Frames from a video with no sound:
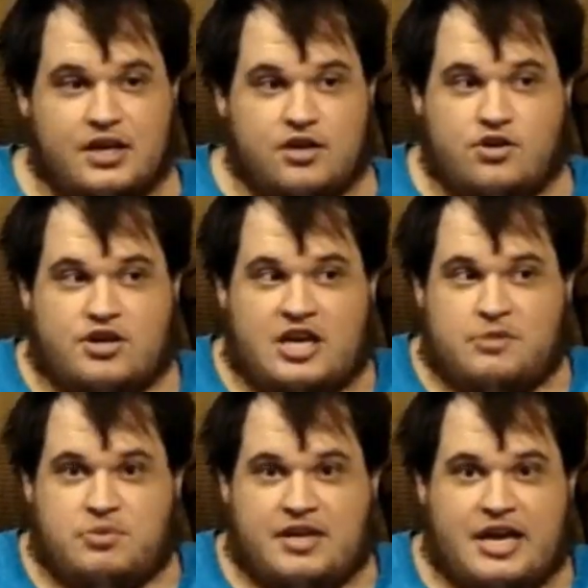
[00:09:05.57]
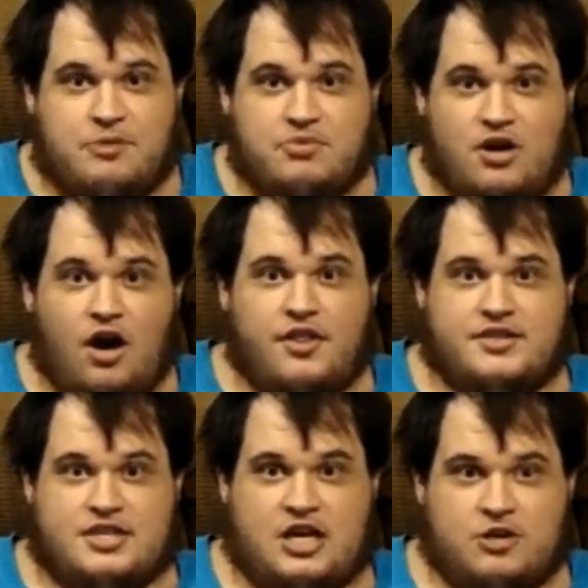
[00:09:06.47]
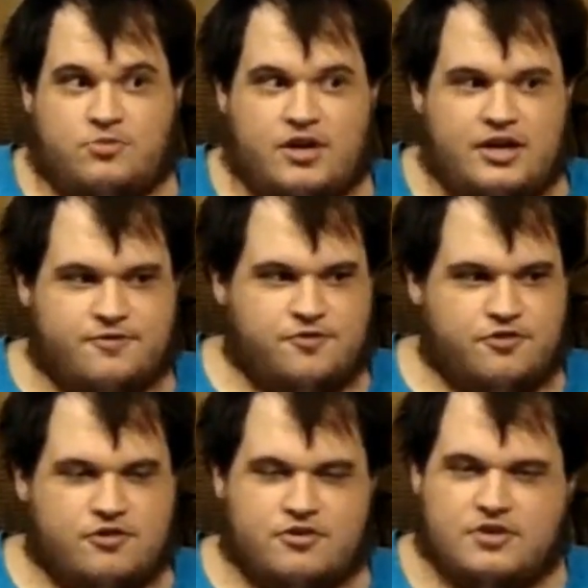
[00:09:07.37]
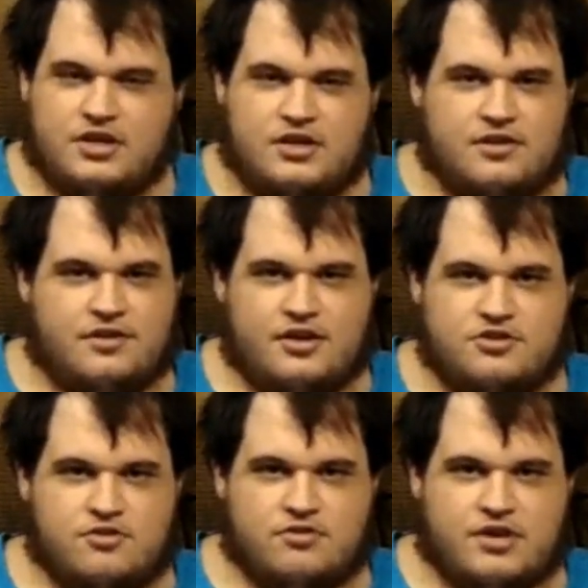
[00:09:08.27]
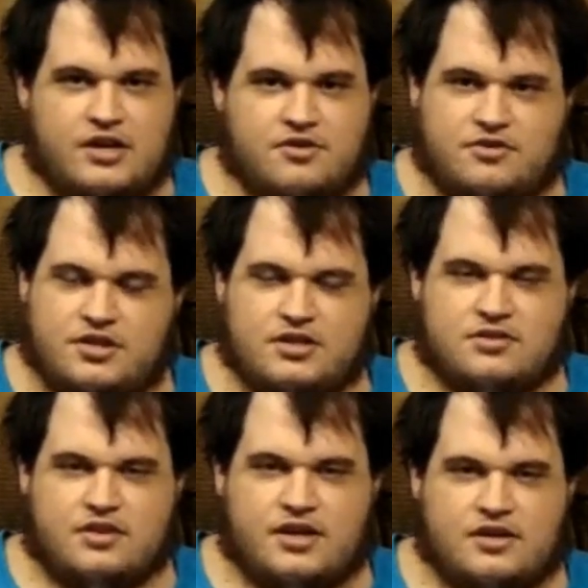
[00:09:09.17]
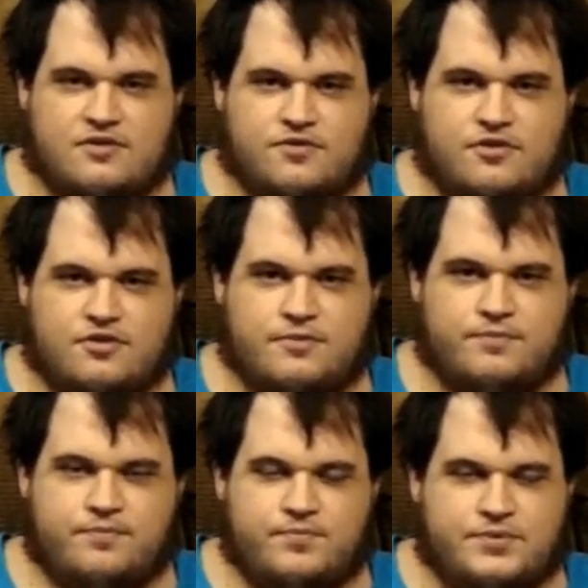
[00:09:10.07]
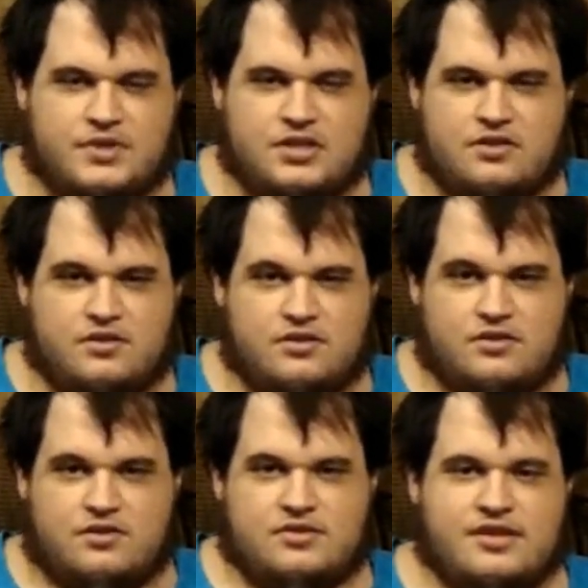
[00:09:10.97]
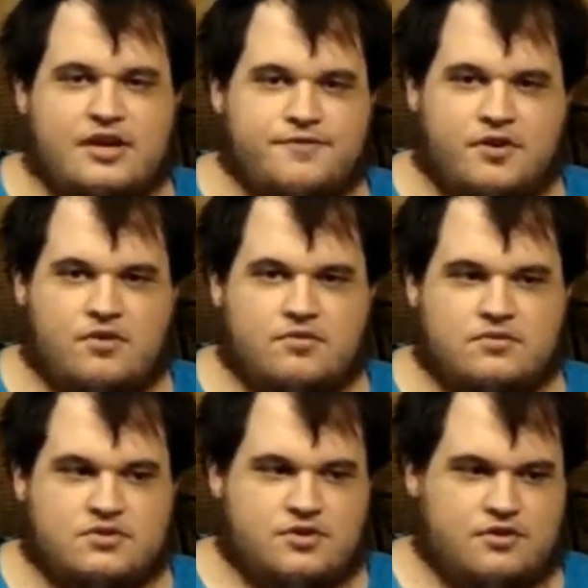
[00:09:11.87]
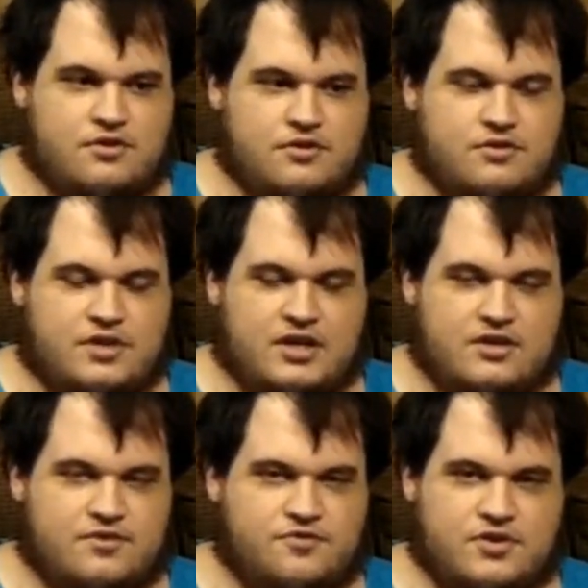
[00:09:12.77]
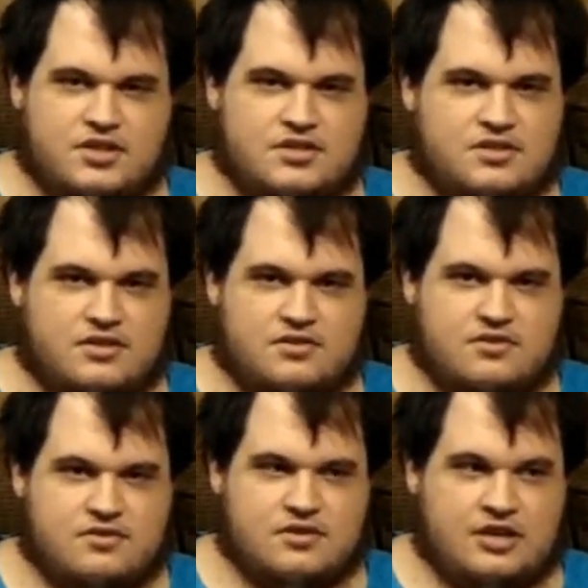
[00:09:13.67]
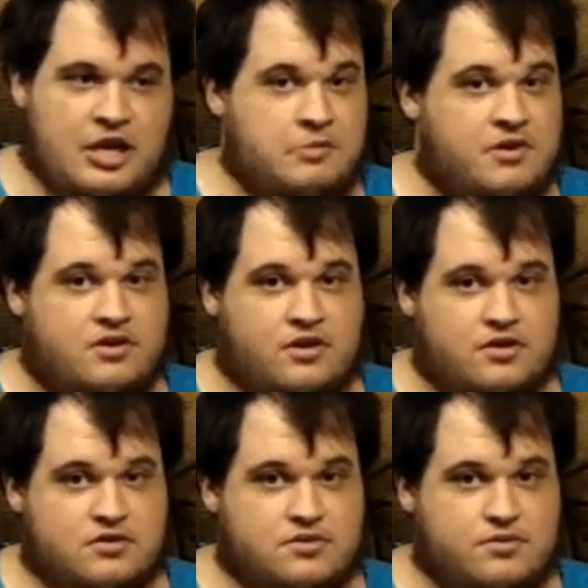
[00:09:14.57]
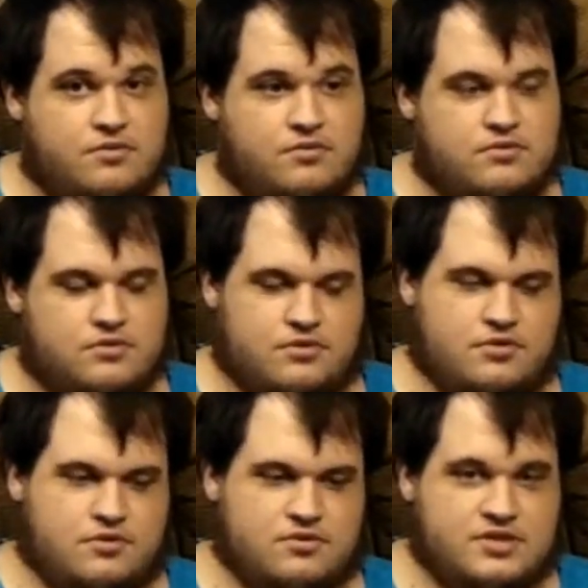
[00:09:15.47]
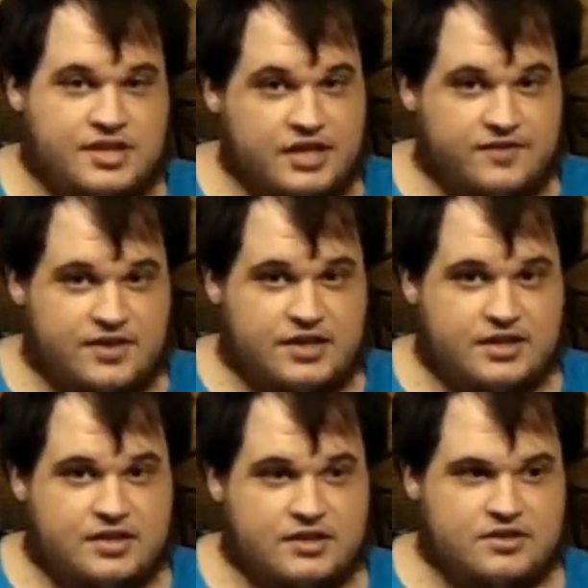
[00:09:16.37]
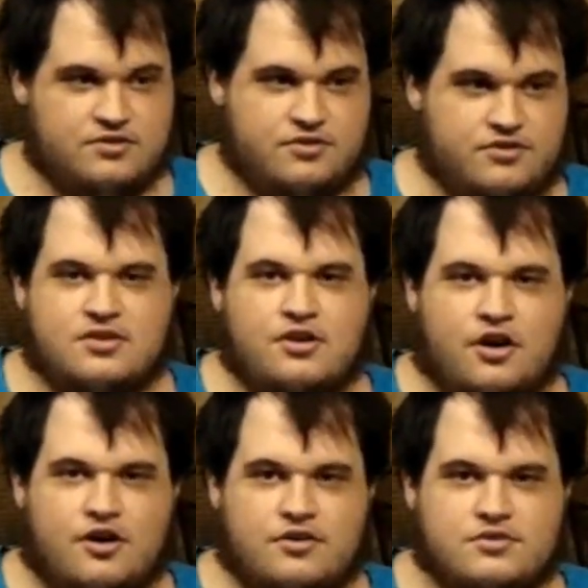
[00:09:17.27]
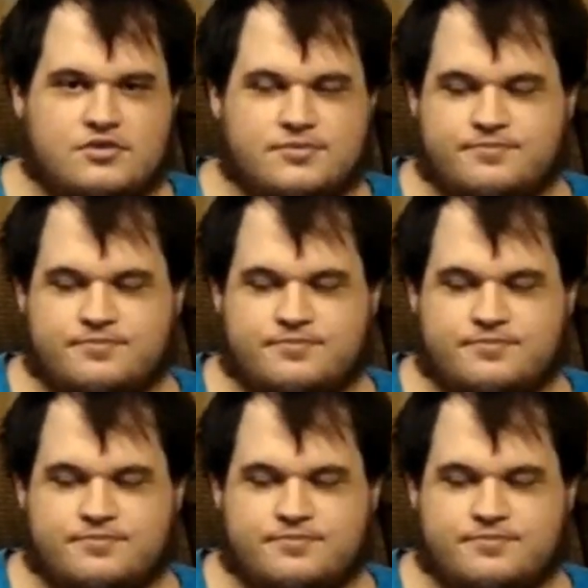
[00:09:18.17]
You can't be happy all the time, right? For things you like or dislike for cell phones or for instance, gaming consoles or TVs or cars.